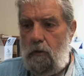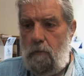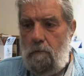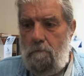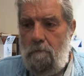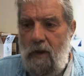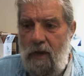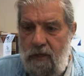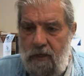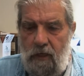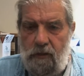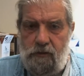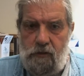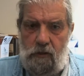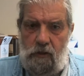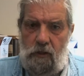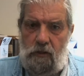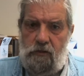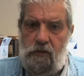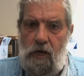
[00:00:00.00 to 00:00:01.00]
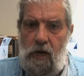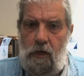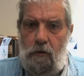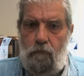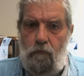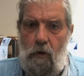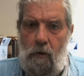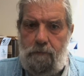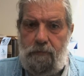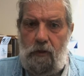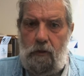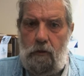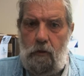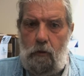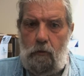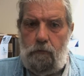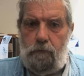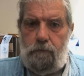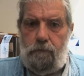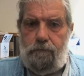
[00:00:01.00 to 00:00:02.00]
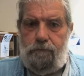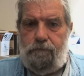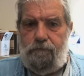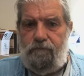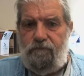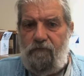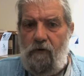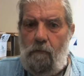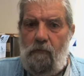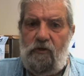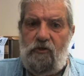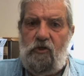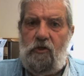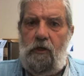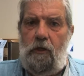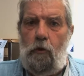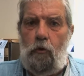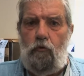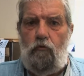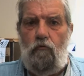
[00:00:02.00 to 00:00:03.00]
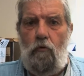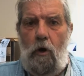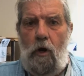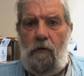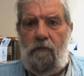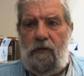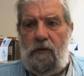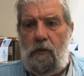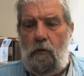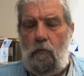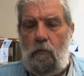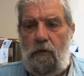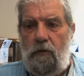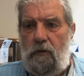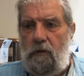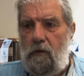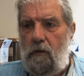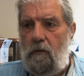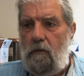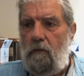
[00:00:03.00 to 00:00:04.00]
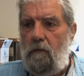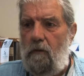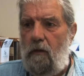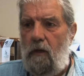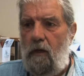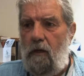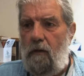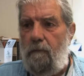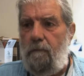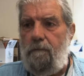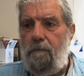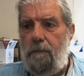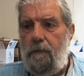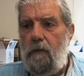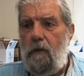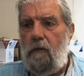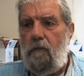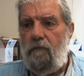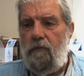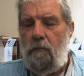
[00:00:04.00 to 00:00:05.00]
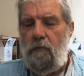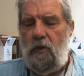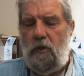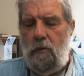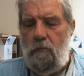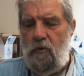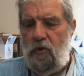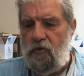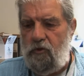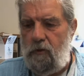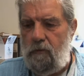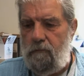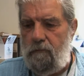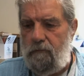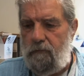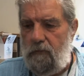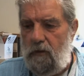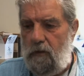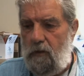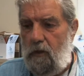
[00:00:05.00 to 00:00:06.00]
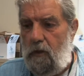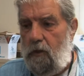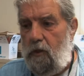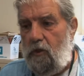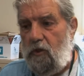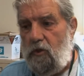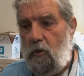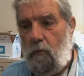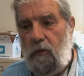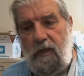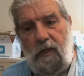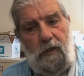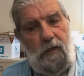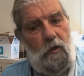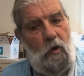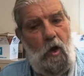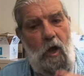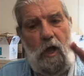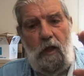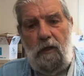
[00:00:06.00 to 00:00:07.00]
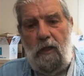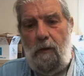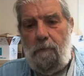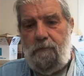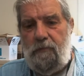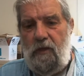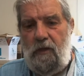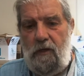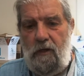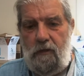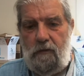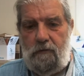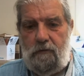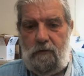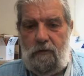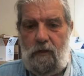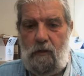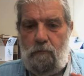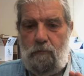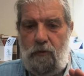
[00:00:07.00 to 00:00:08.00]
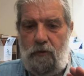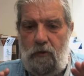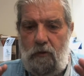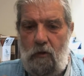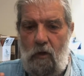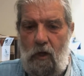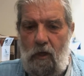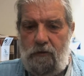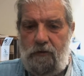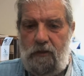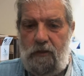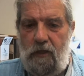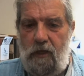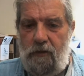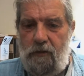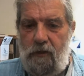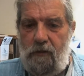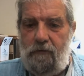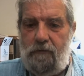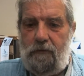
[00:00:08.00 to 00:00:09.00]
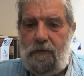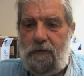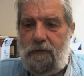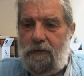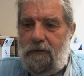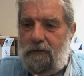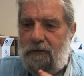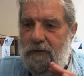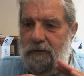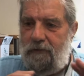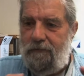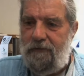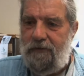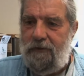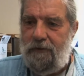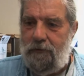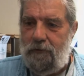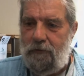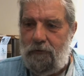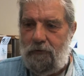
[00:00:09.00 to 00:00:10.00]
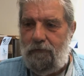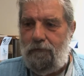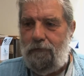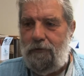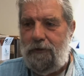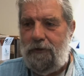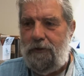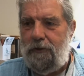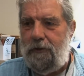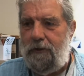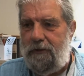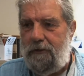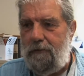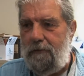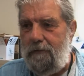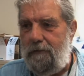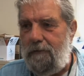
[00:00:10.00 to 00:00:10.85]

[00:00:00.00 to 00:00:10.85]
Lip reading: made us an exact replica from a scale drawing that we did from the commission. So we get it all up there and put it all together, and everything looks really good.